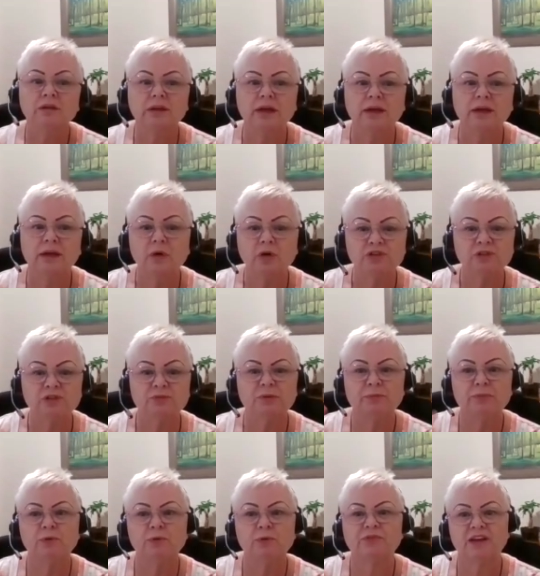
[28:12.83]
that most
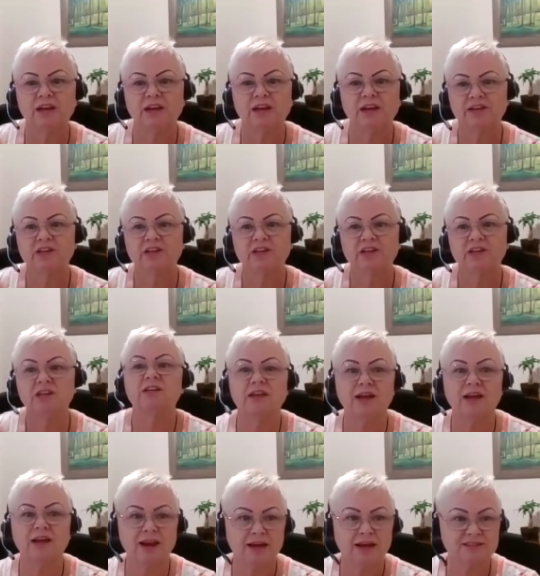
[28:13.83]
people, they learning in the
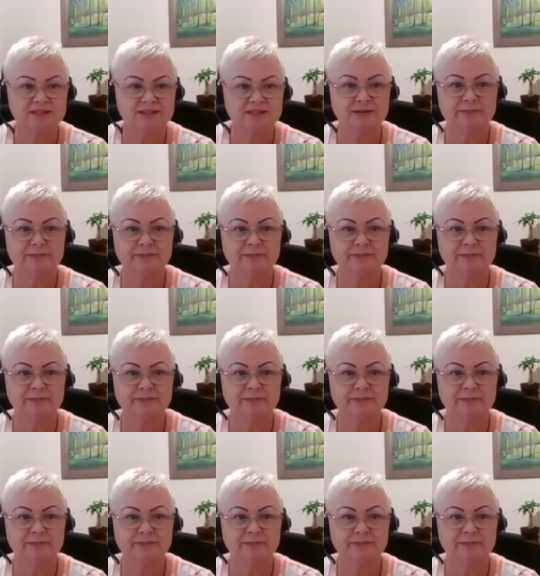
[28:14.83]
class.